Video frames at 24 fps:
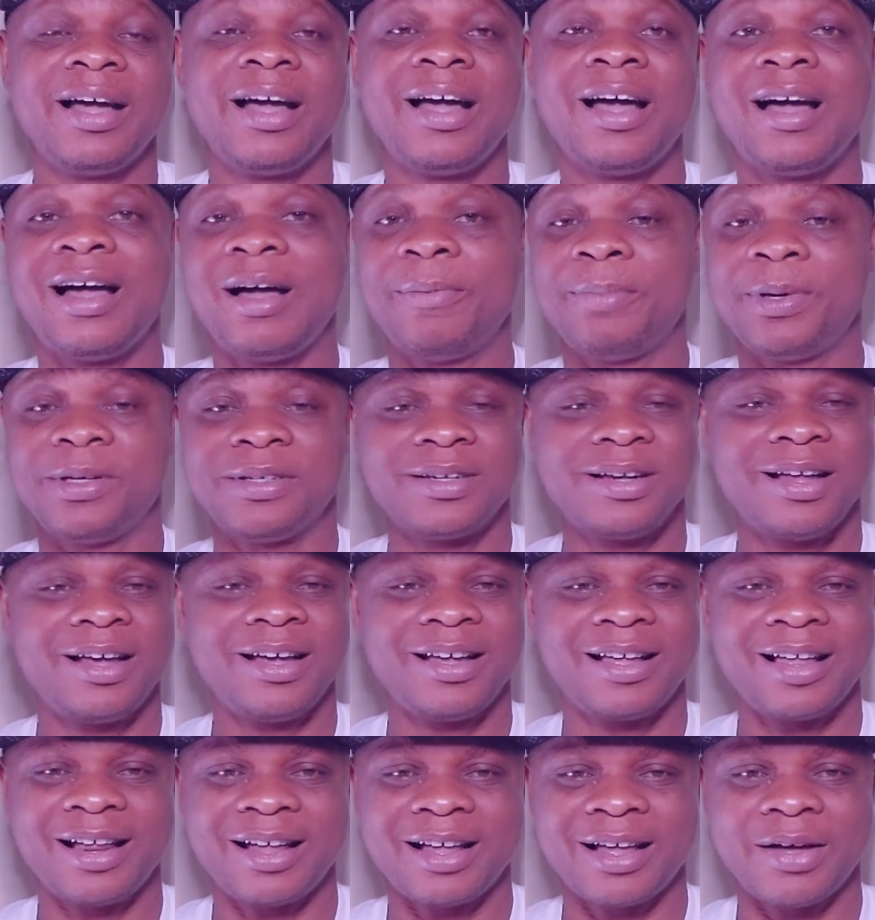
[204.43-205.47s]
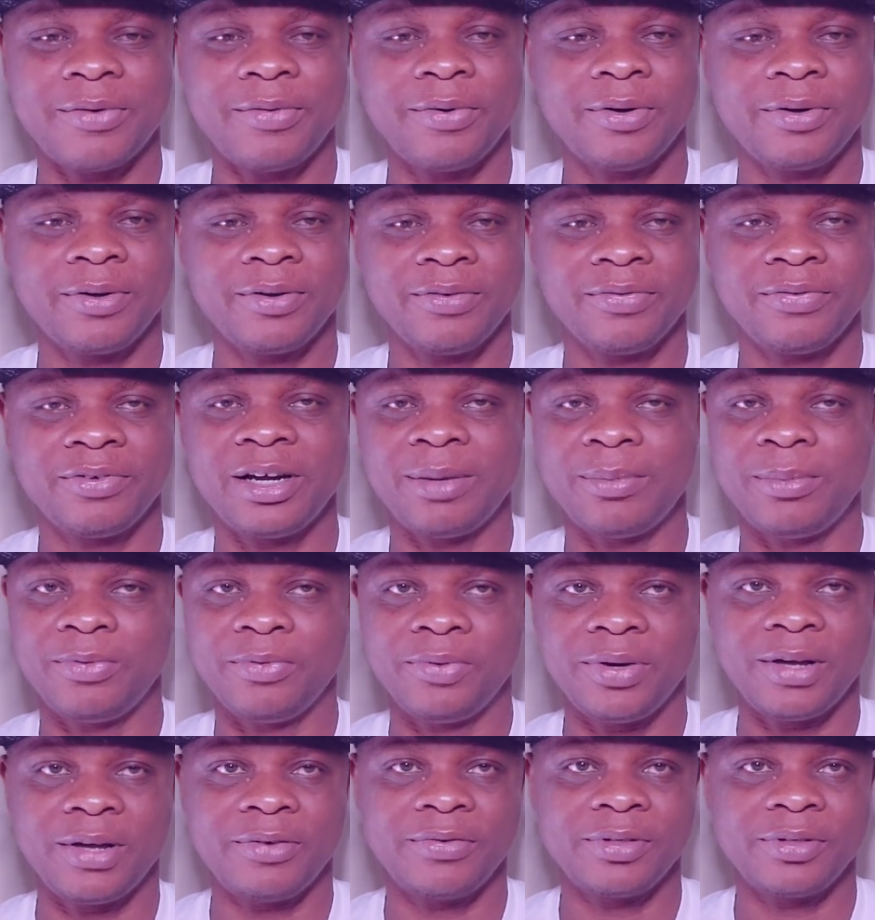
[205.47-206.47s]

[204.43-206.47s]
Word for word: I, I personally, I, I can't wait for that movie.